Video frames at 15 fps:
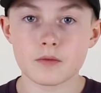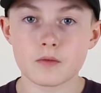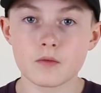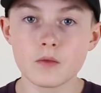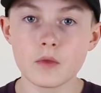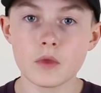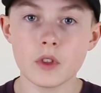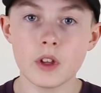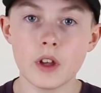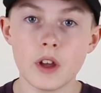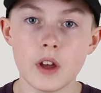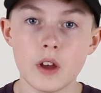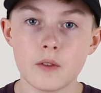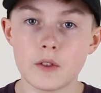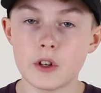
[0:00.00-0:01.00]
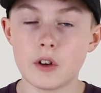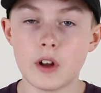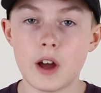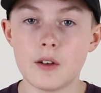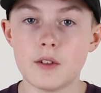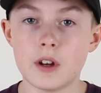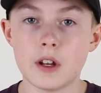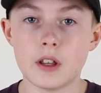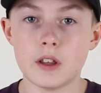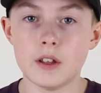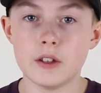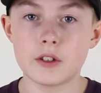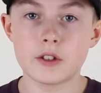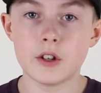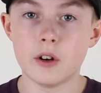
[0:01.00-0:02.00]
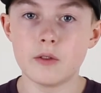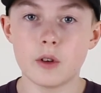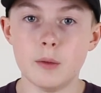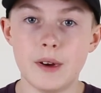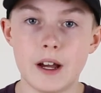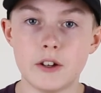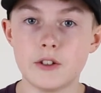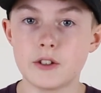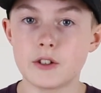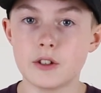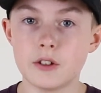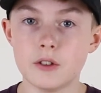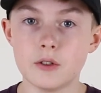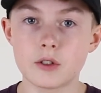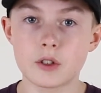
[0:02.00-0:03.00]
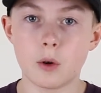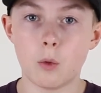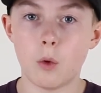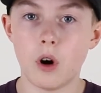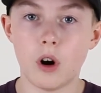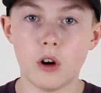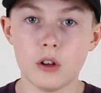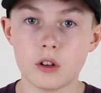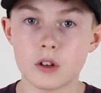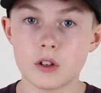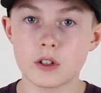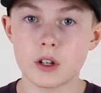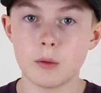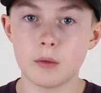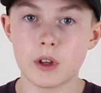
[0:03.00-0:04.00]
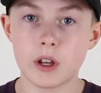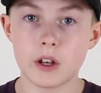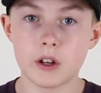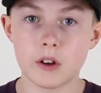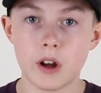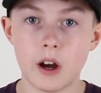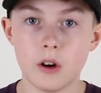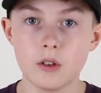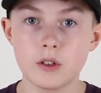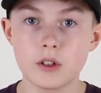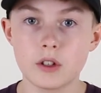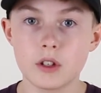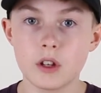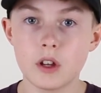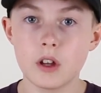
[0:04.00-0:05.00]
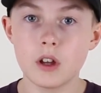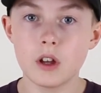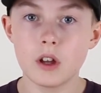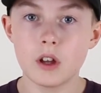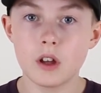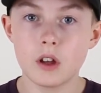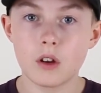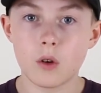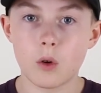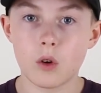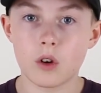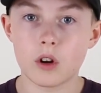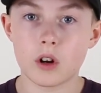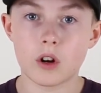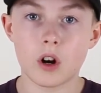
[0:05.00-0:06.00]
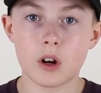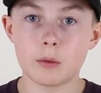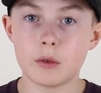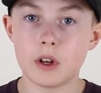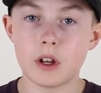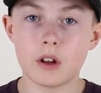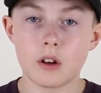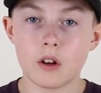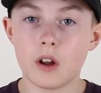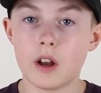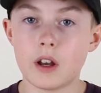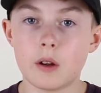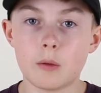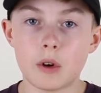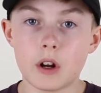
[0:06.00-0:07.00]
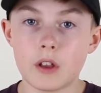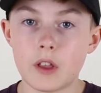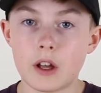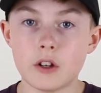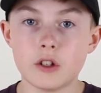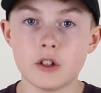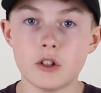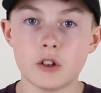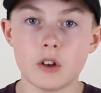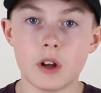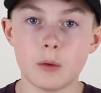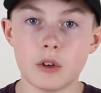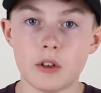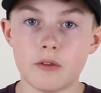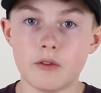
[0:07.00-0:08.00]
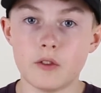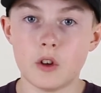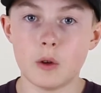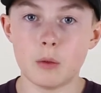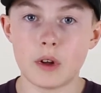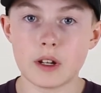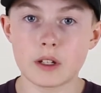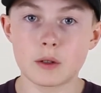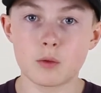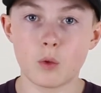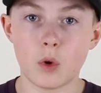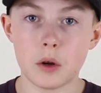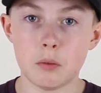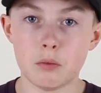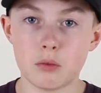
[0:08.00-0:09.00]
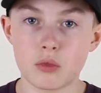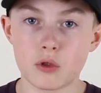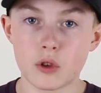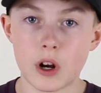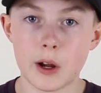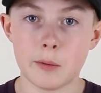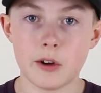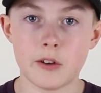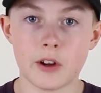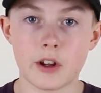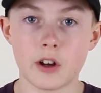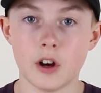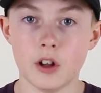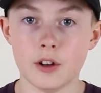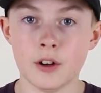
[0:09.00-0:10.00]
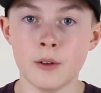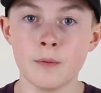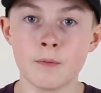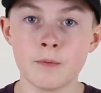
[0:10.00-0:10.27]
If you don't have any of these, don't feel bad. Just use a wall or something in your house or a carpet or anywhere that you're able to film that's one primary color.